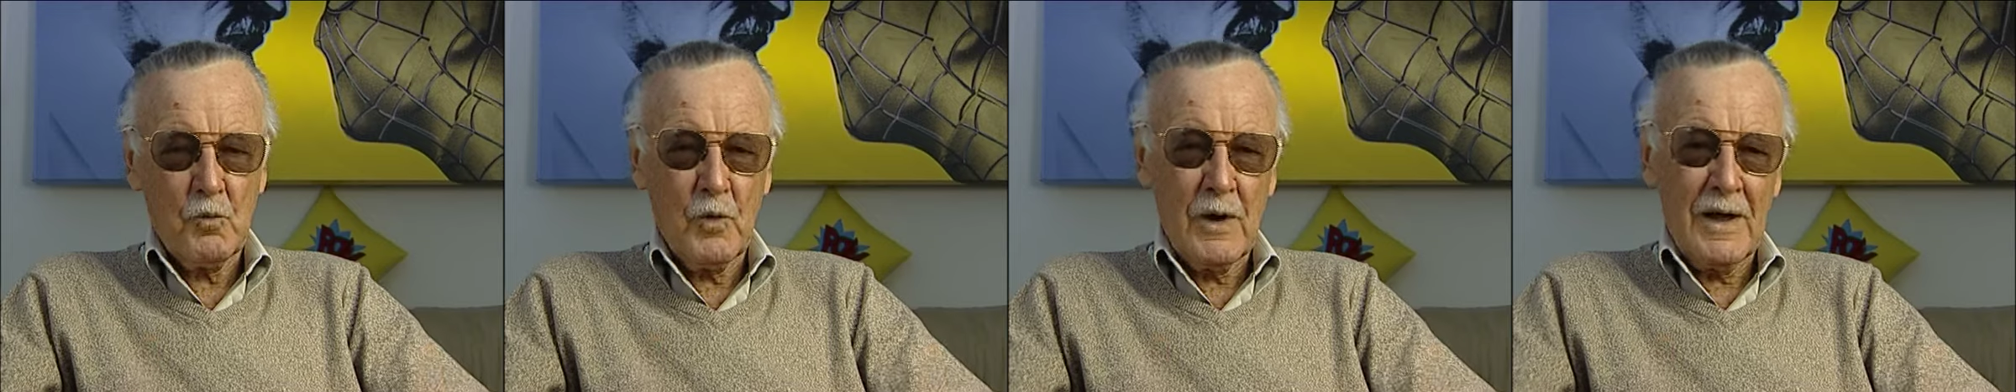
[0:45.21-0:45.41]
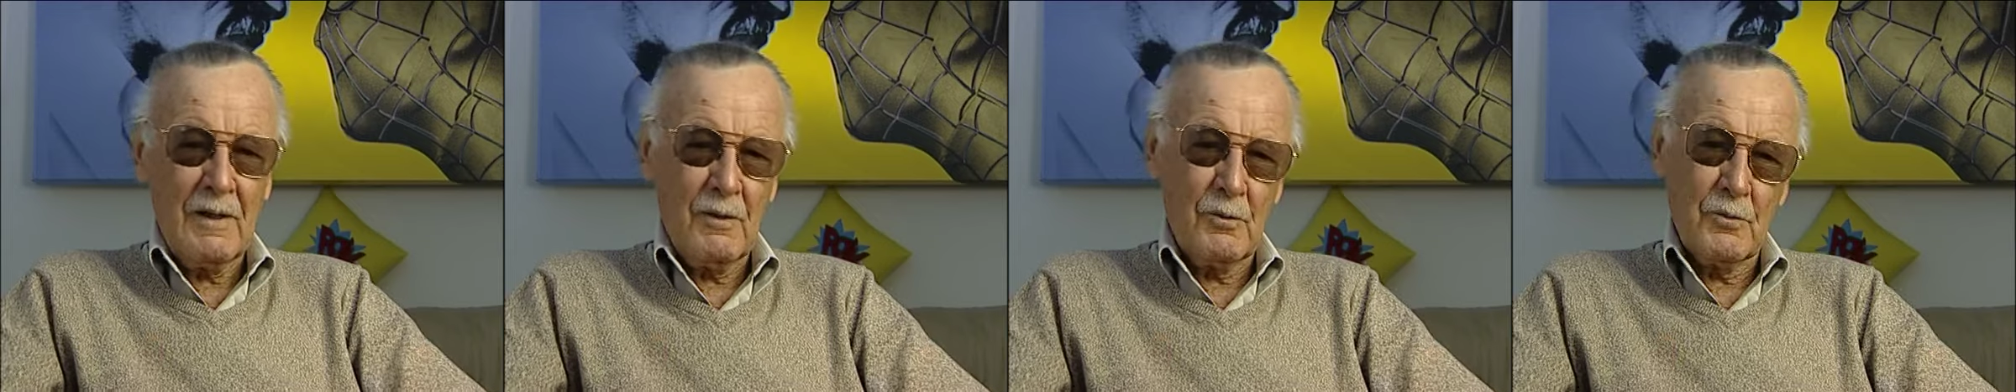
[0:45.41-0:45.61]

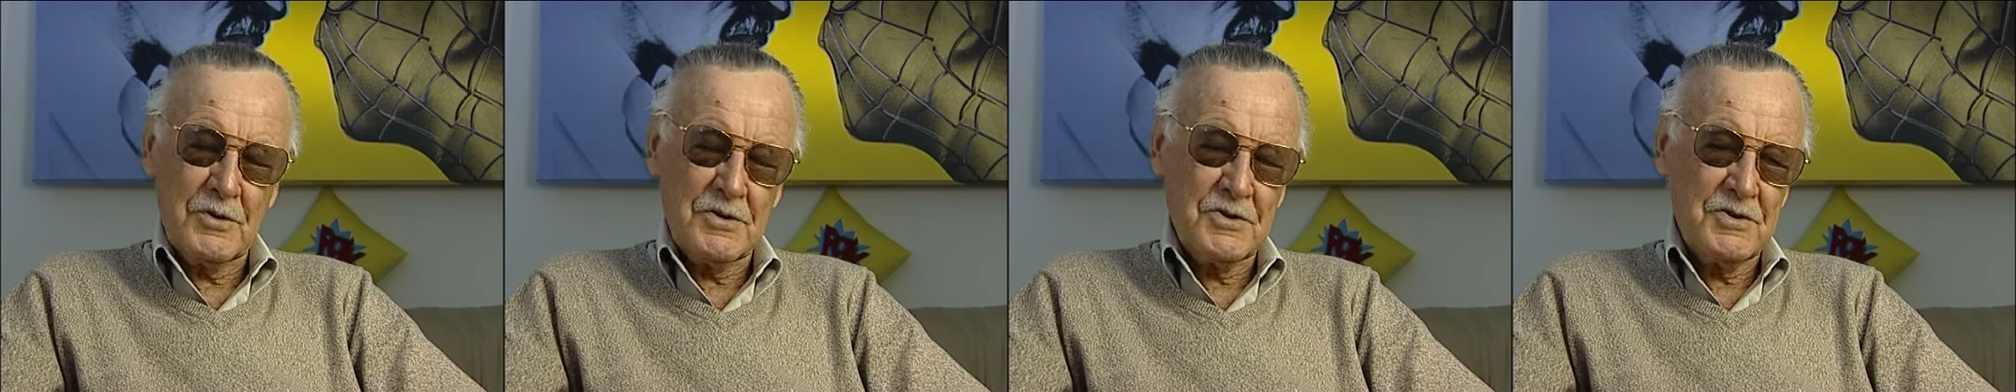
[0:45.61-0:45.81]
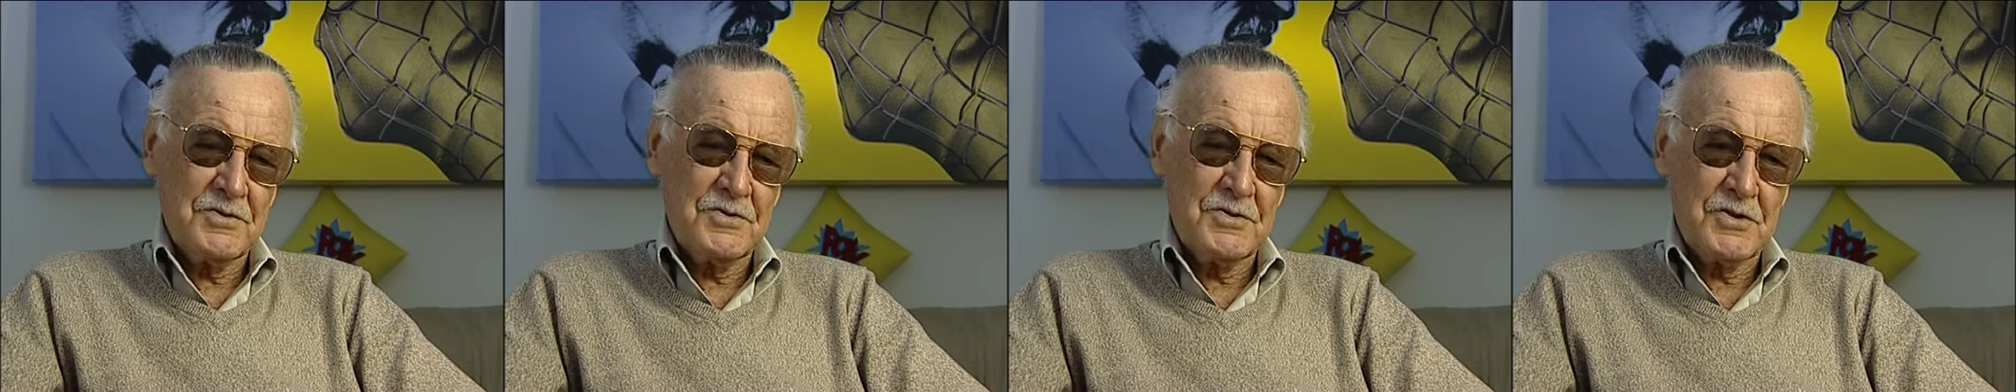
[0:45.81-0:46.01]
well,
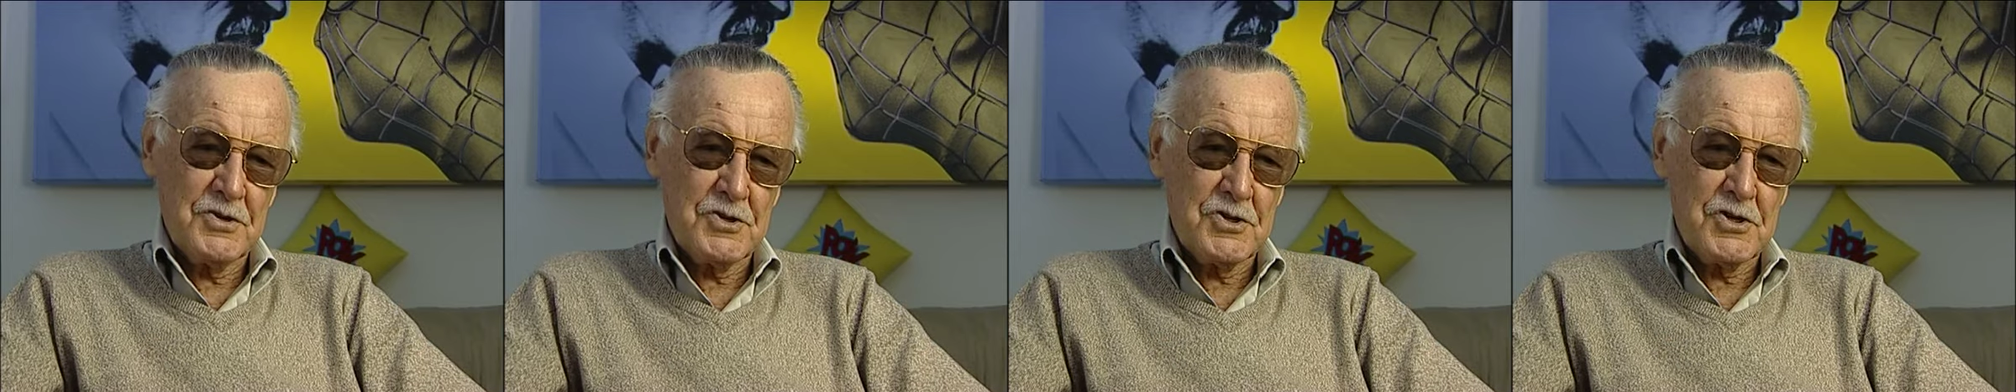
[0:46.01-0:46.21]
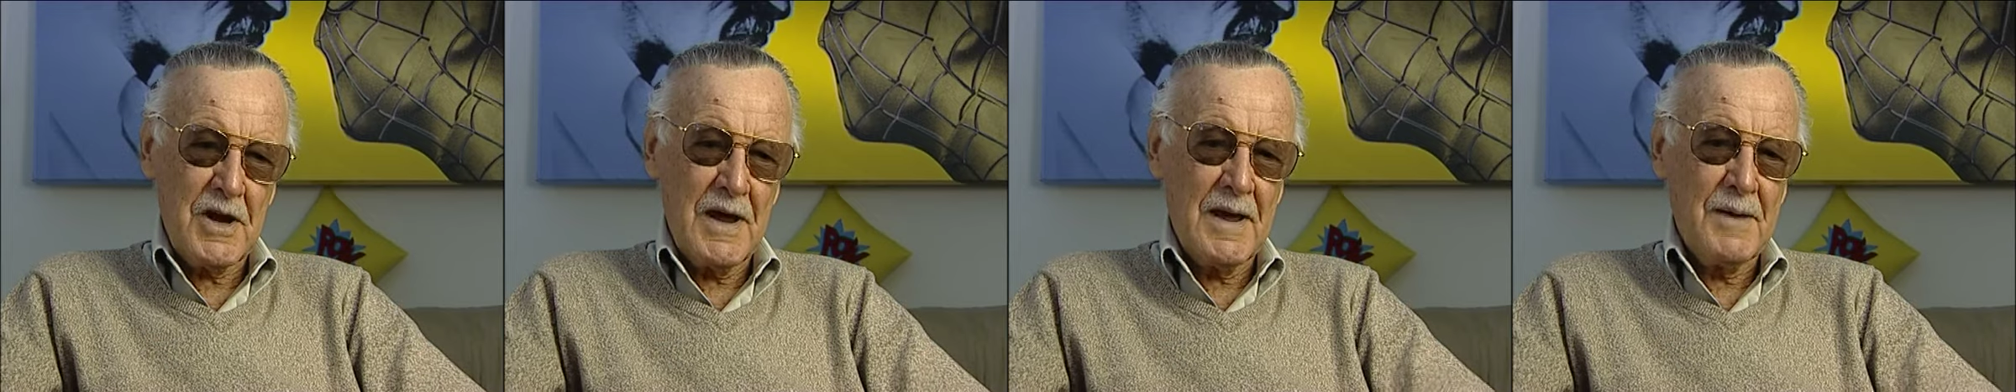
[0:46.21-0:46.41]
which is a
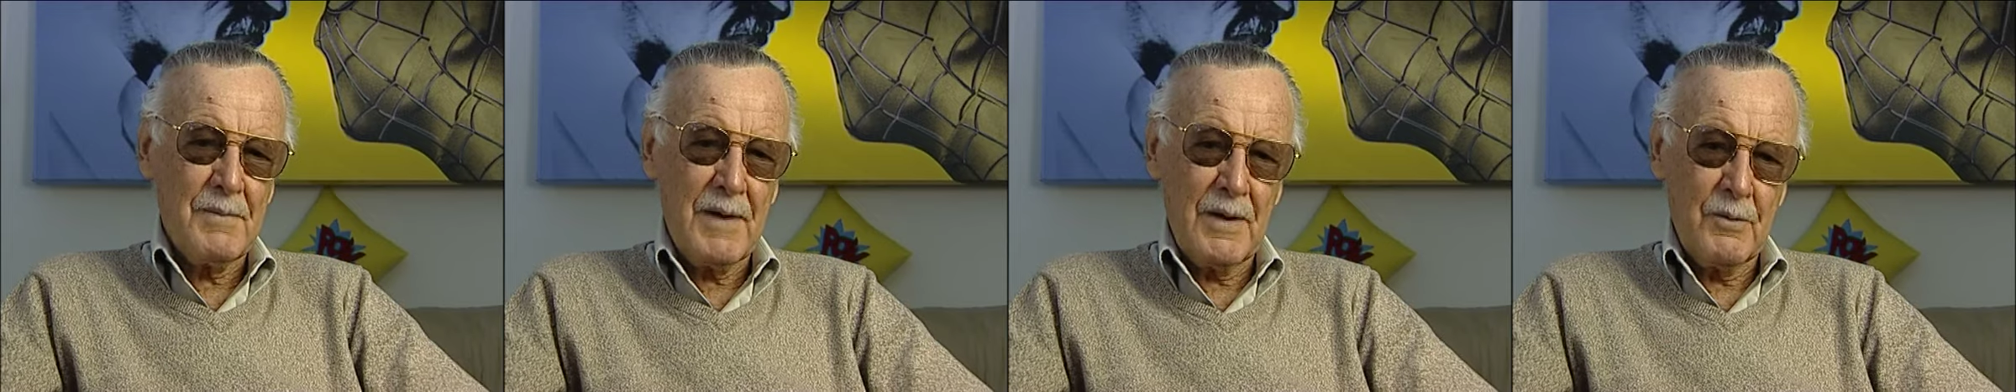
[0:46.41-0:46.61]
shame.